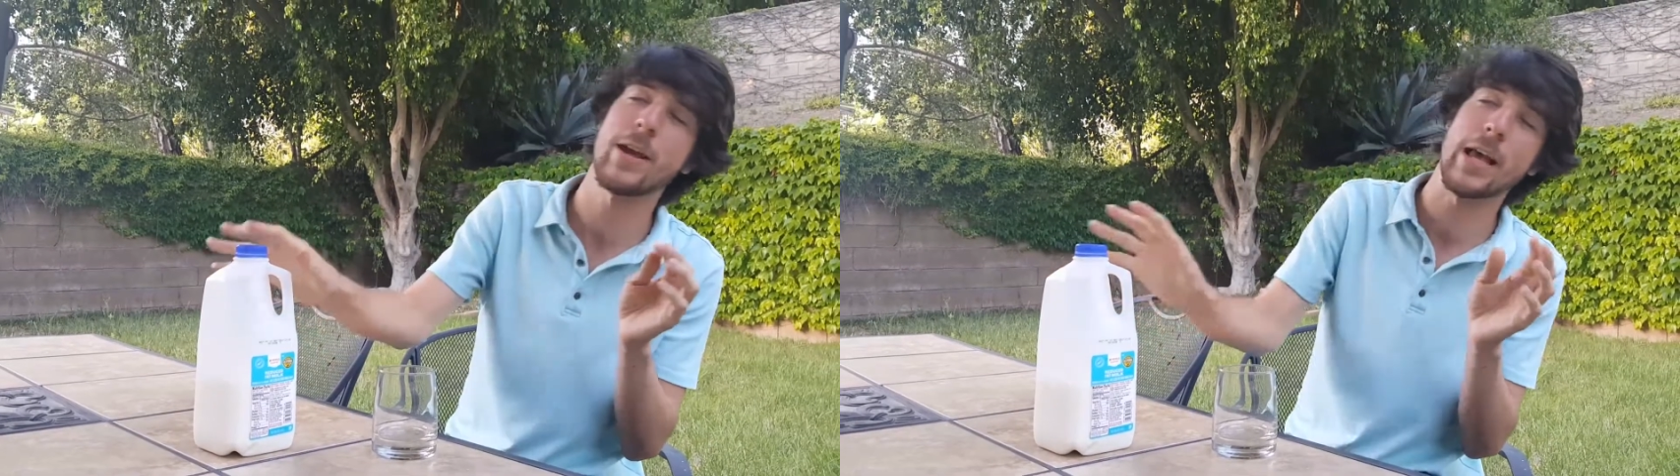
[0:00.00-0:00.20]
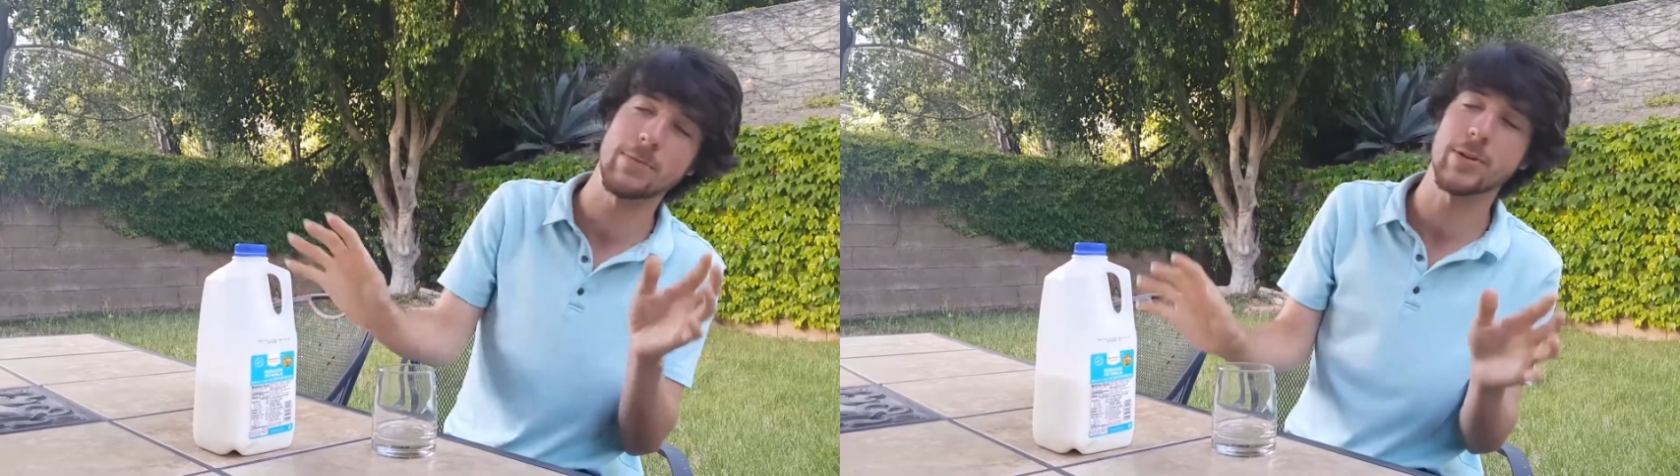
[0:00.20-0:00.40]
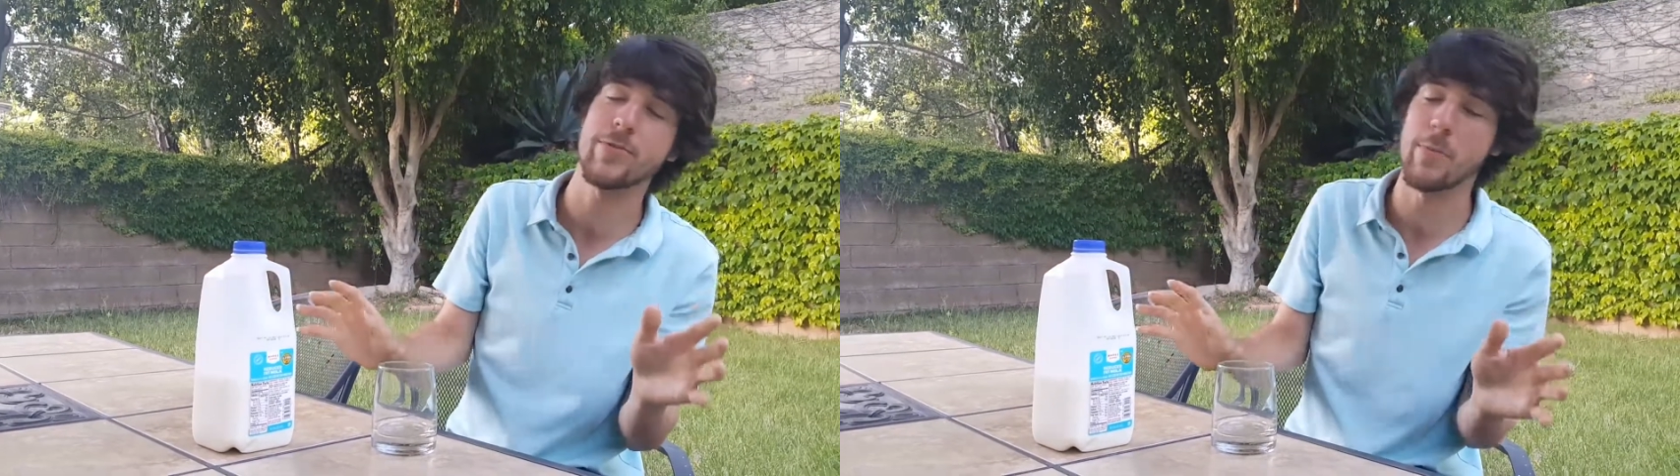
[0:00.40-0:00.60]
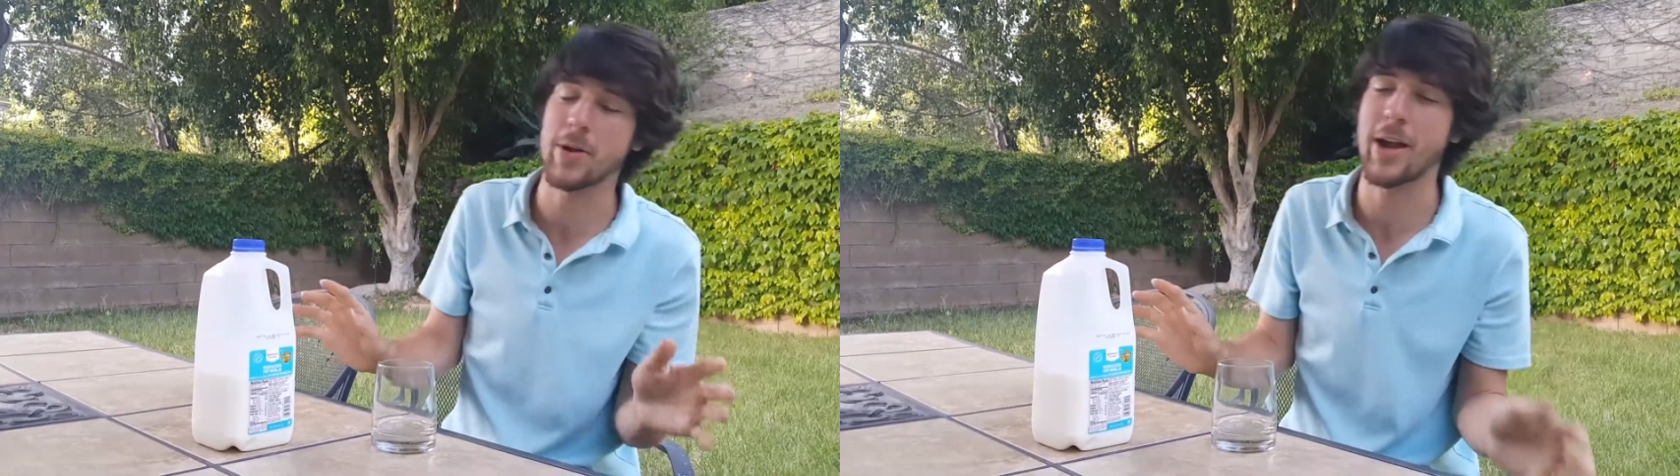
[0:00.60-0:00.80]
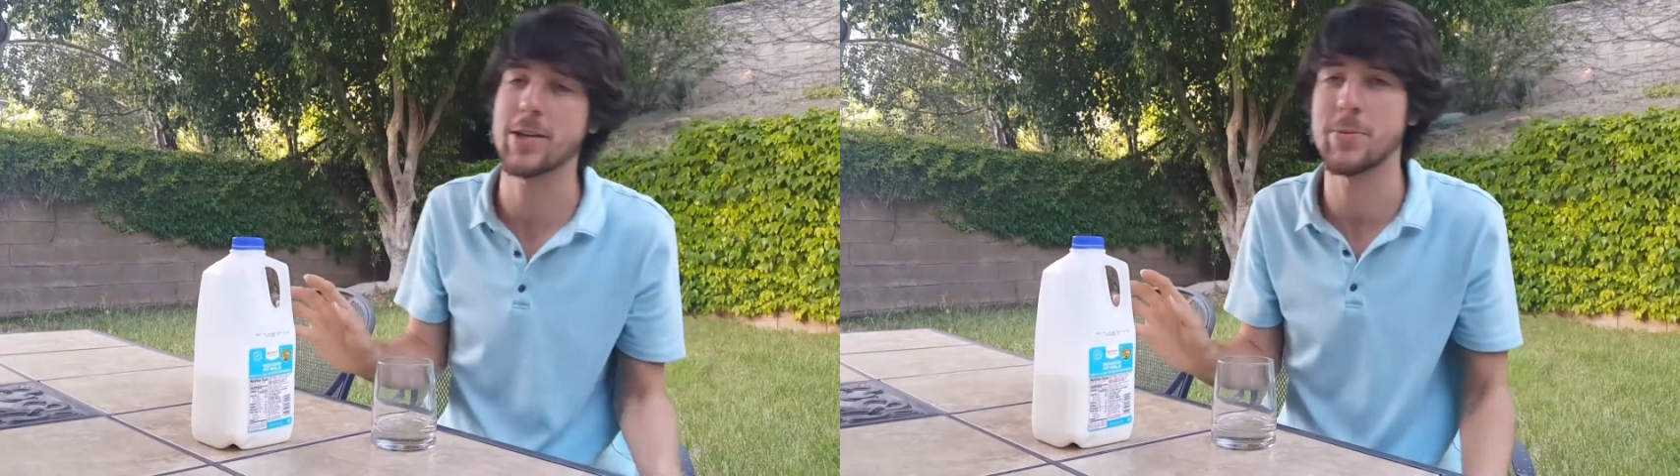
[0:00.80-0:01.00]
as much of a
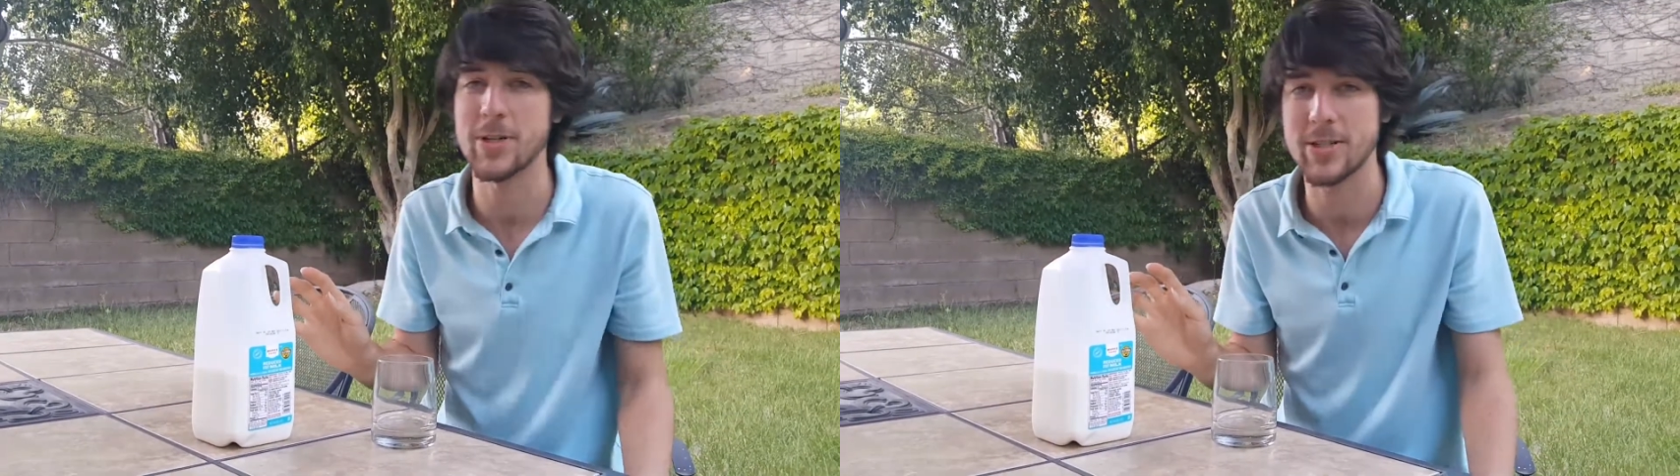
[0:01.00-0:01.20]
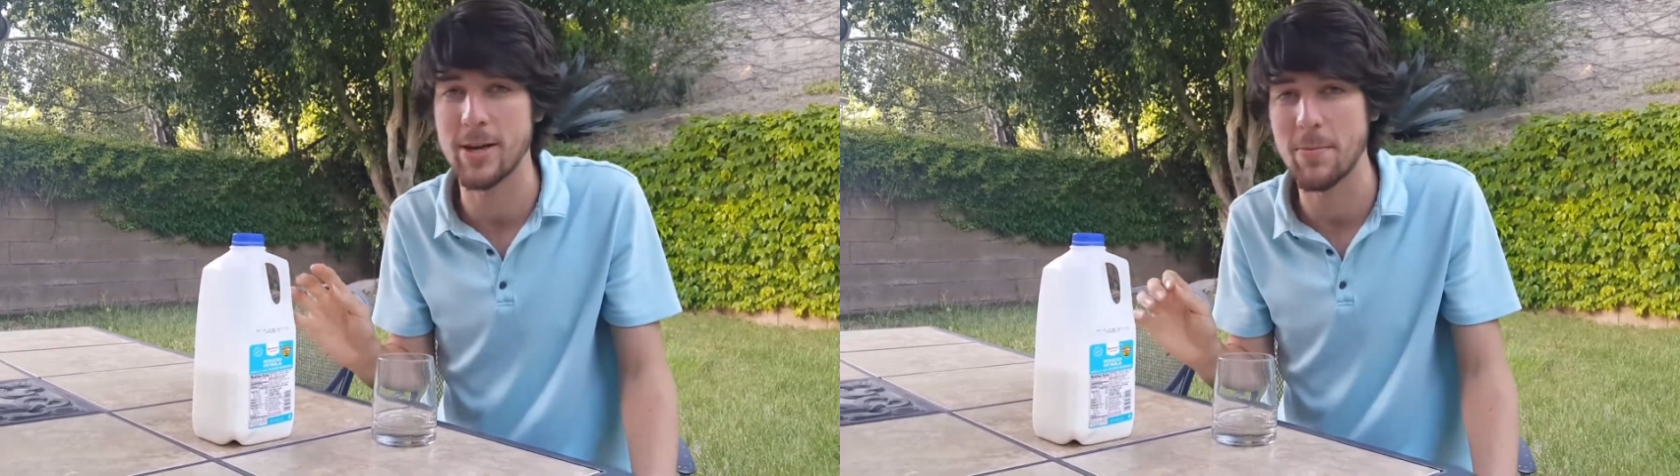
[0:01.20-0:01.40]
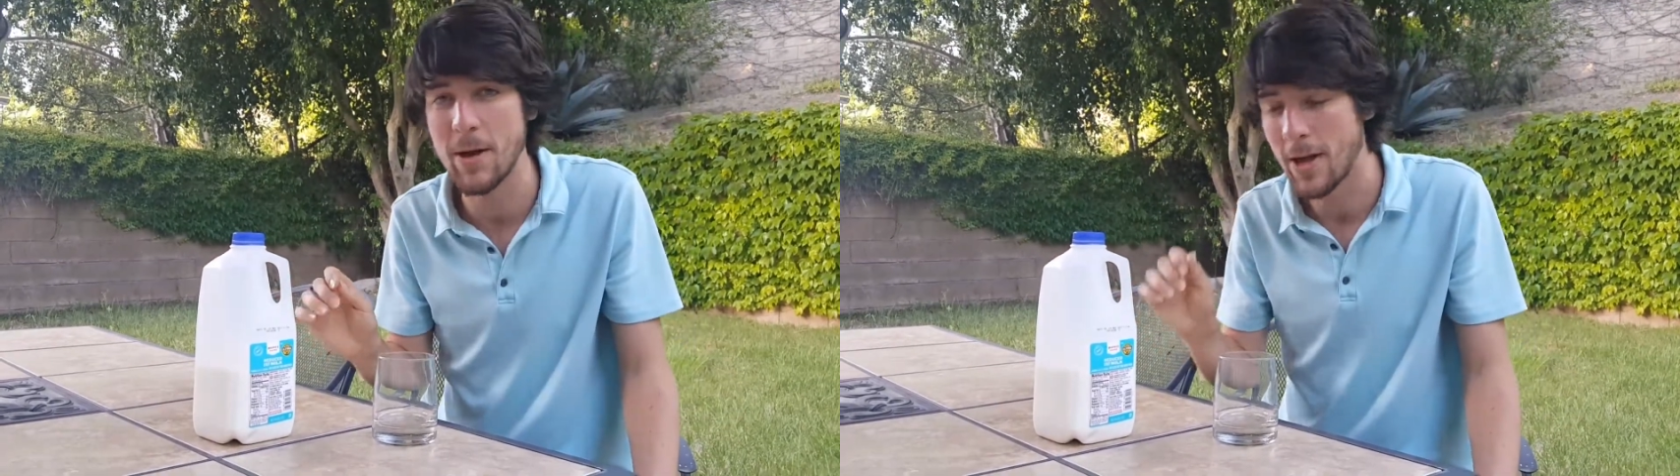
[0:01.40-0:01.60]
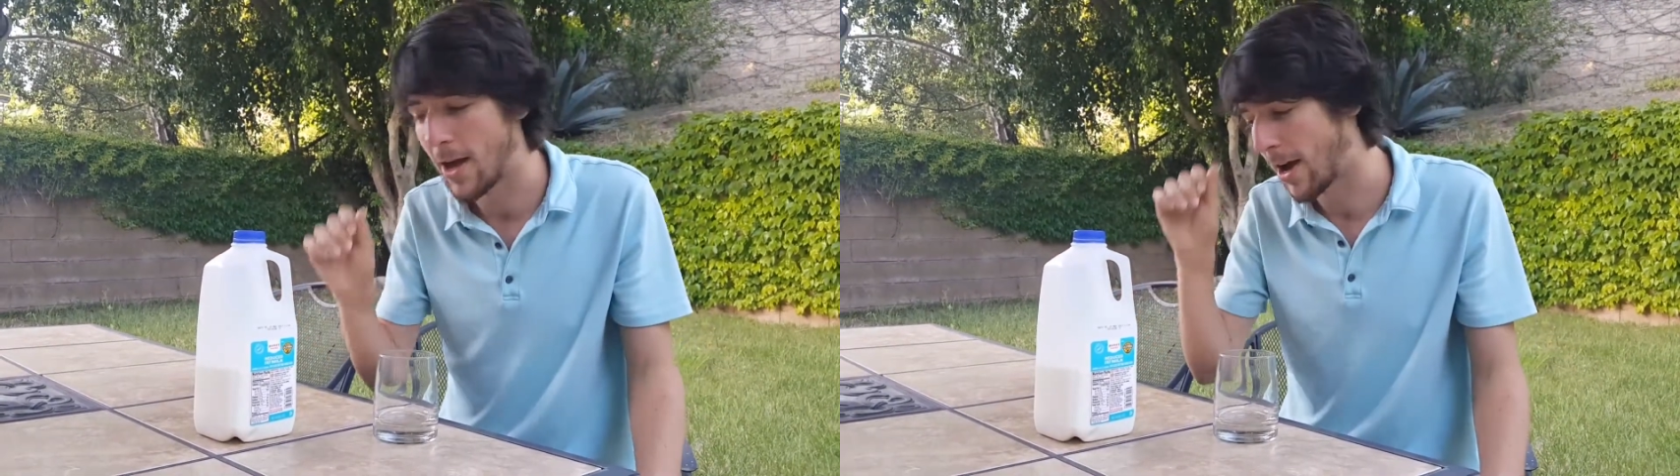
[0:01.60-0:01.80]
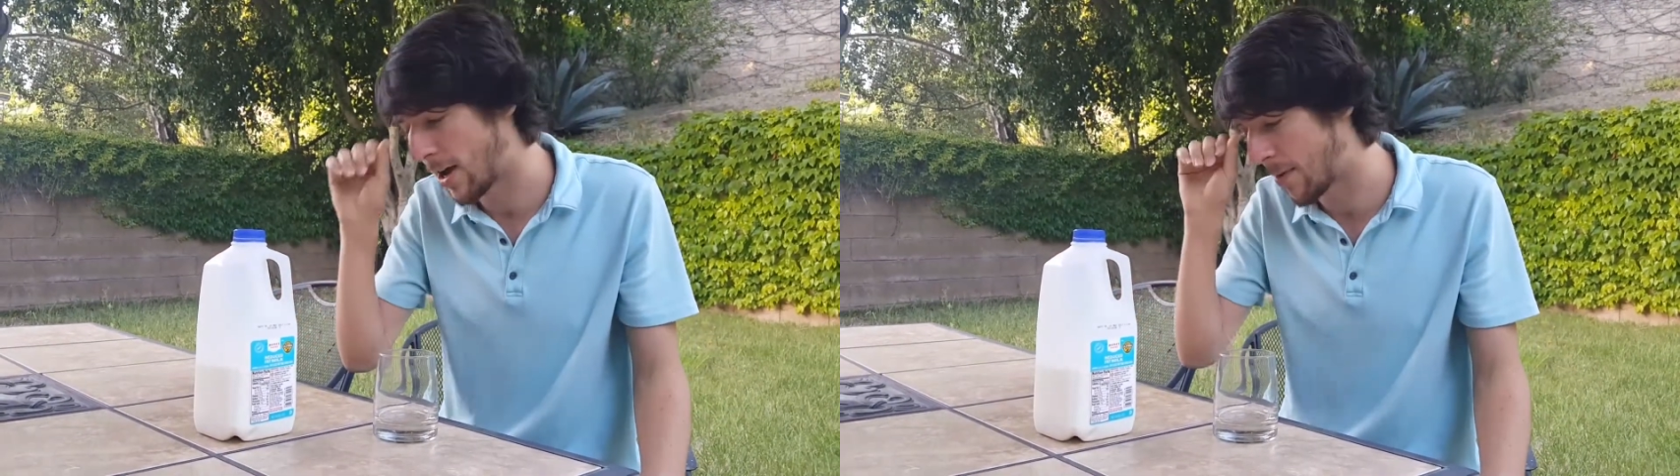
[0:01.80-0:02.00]
milk expert as him.
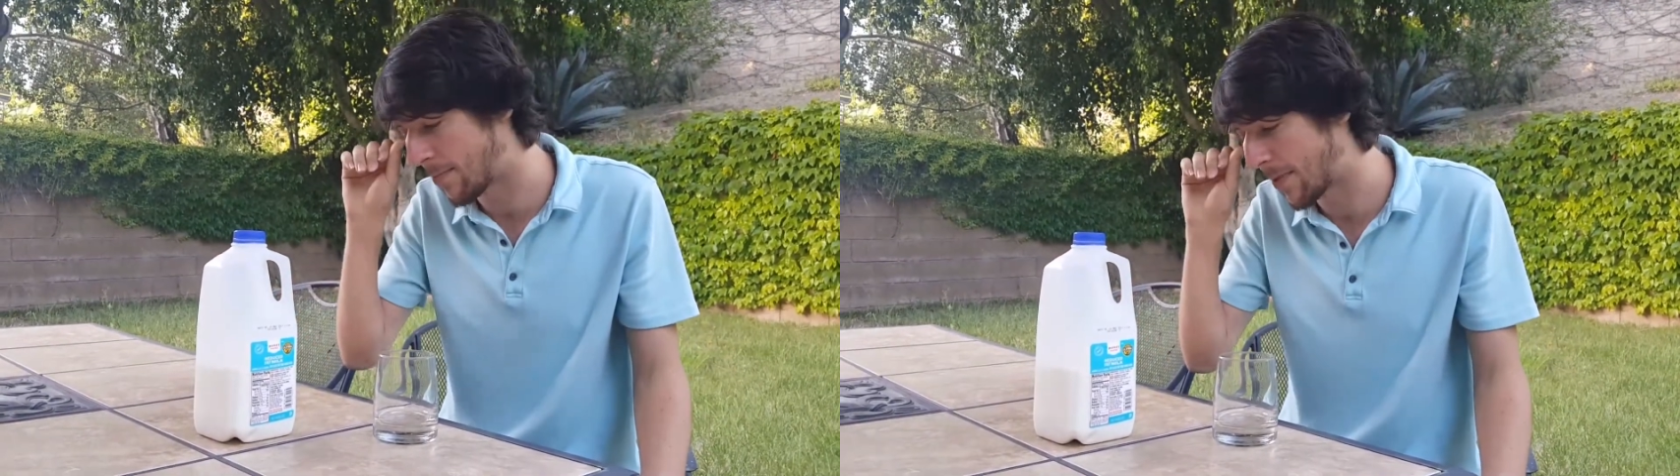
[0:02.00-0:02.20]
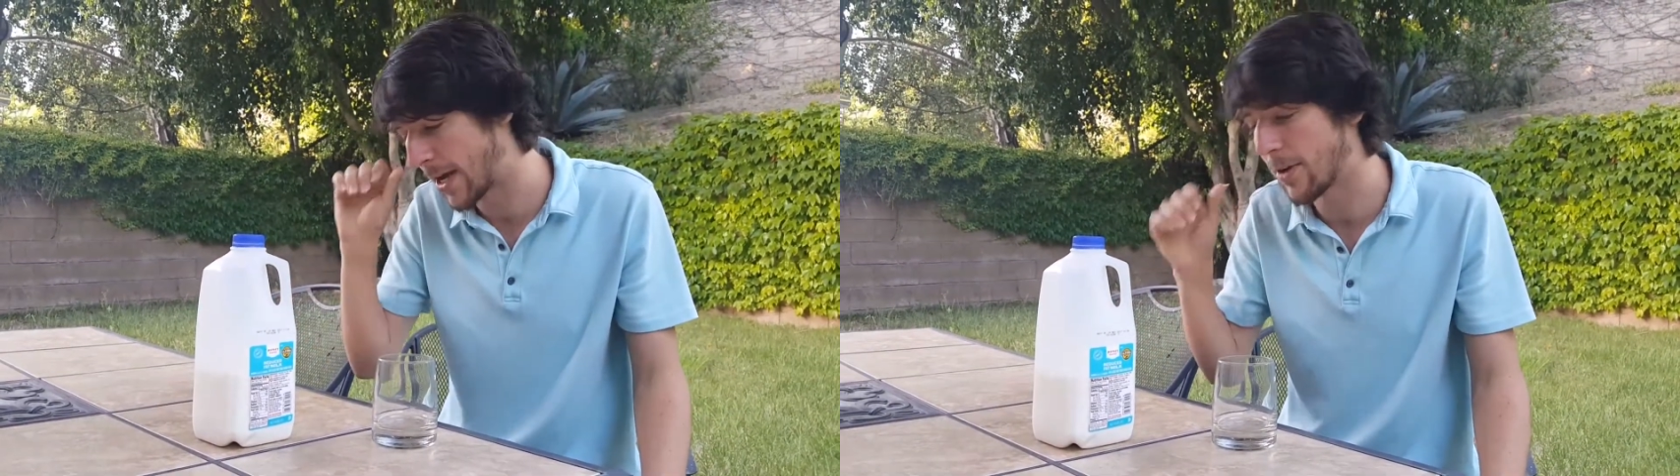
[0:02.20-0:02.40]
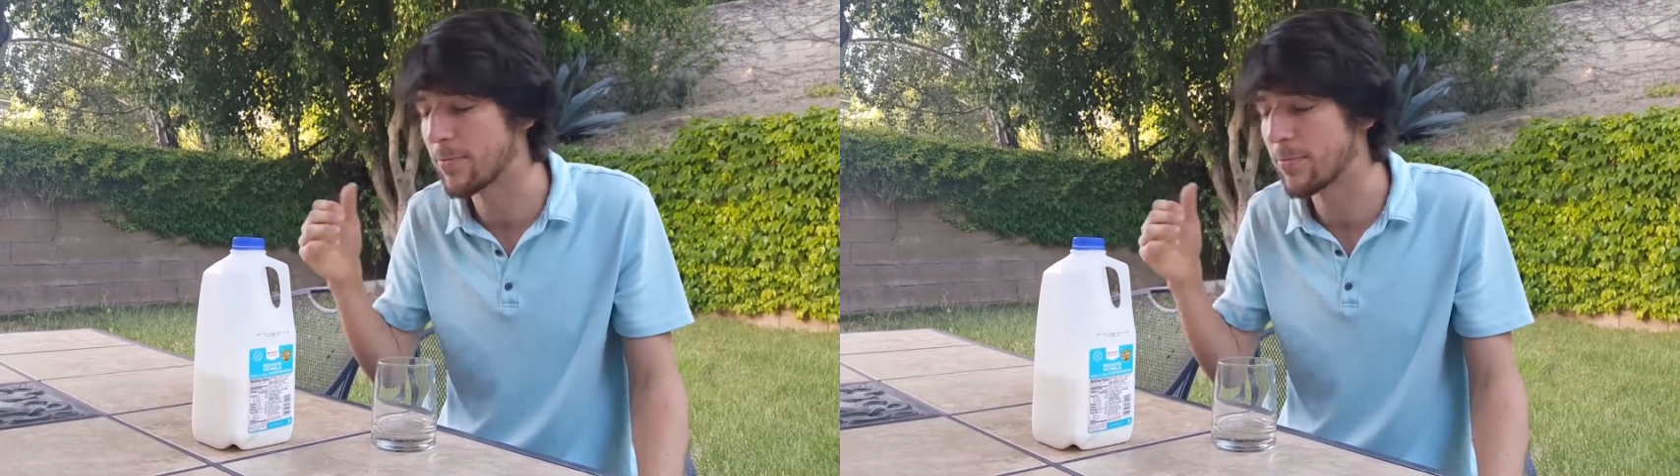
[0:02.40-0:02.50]
I know